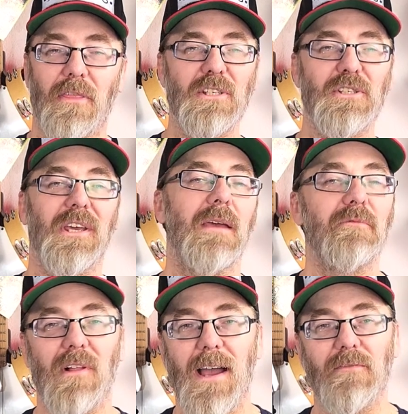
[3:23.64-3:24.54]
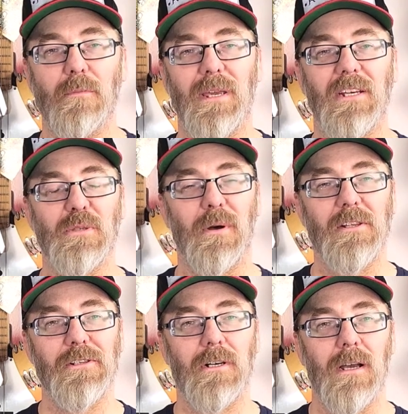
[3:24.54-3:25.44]
Thanks to Gamefly for being a
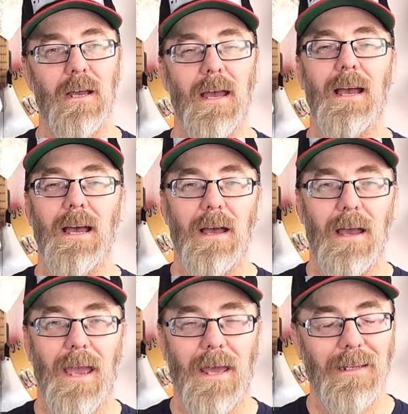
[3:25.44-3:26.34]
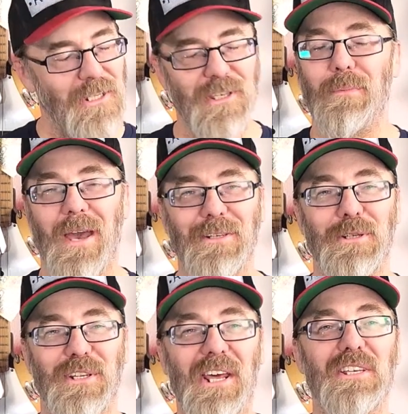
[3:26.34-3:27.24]
sponsor, and let's get back
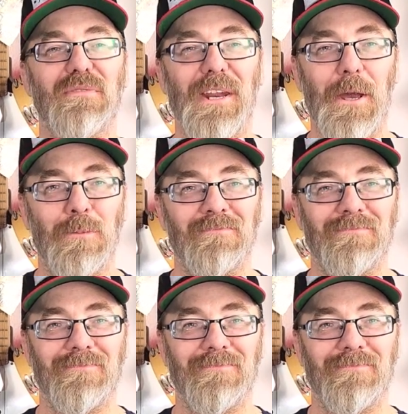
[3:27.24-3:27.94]
to today's video.